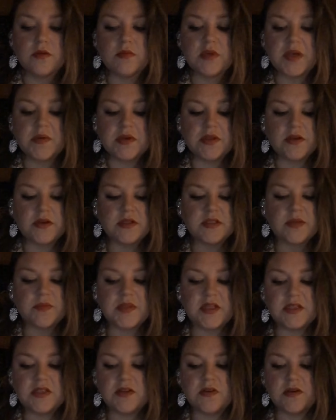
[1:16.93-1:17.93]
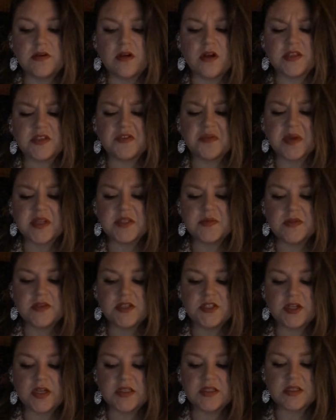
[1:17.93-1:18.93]
maybe there's something to it. It also reminds me
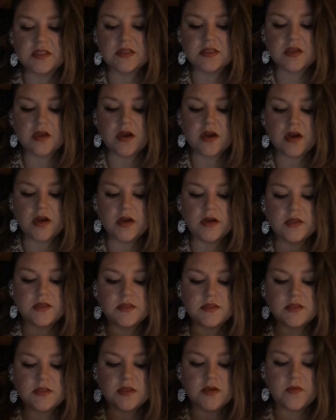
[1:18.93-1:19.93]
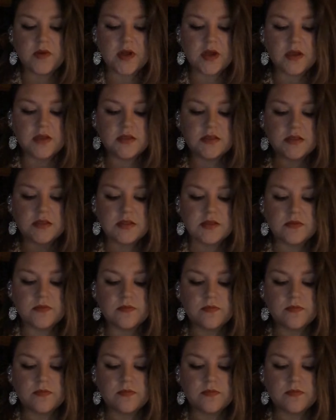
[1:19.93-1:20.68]
of the Justice card. Let's see what else.